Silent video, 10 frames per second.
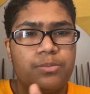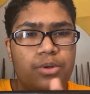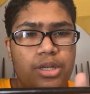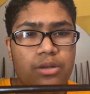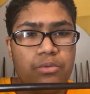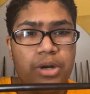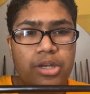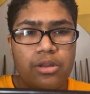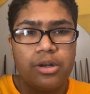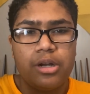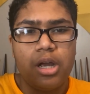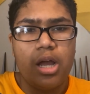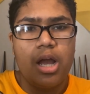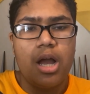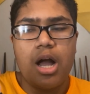pretty regular.
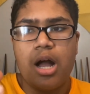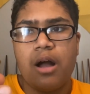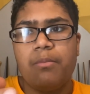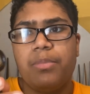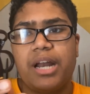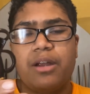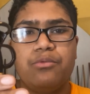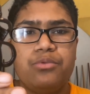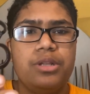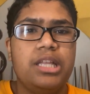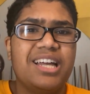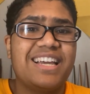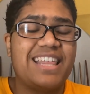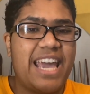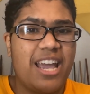But I really
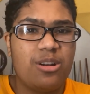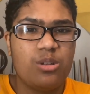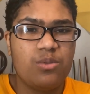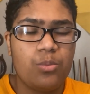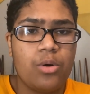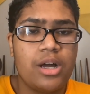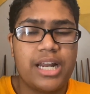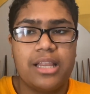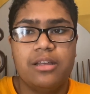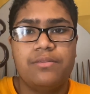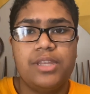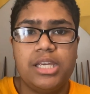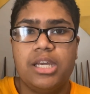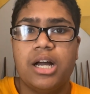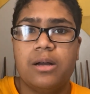like the handle of the wand. I love
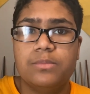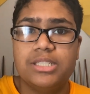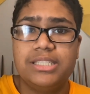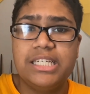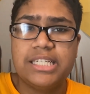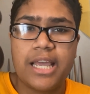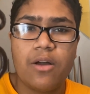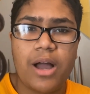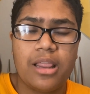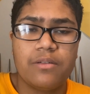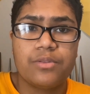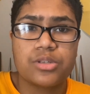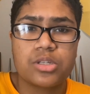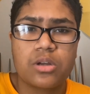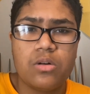the detail. I love the
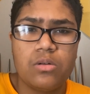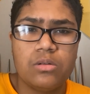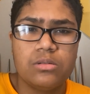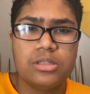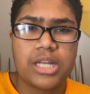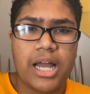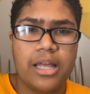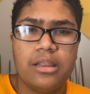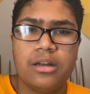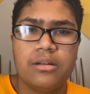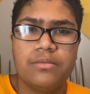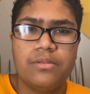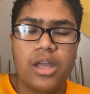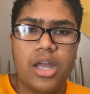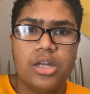skulls. I love
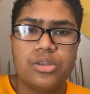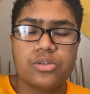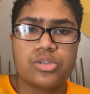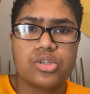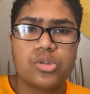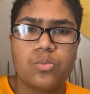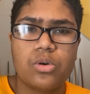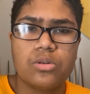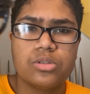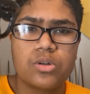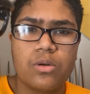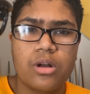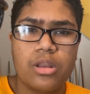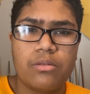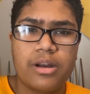the swirls going
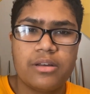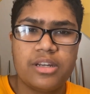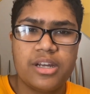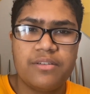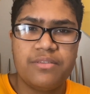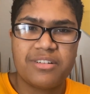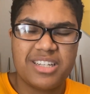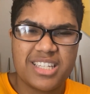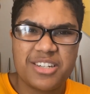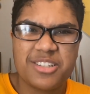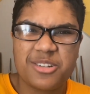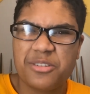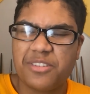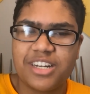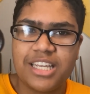all around it. Very
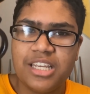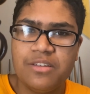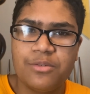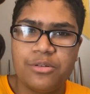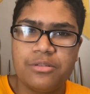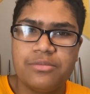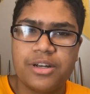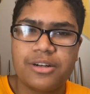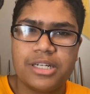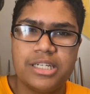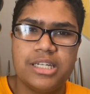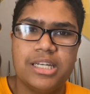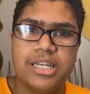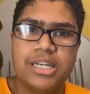sinister, very evil, very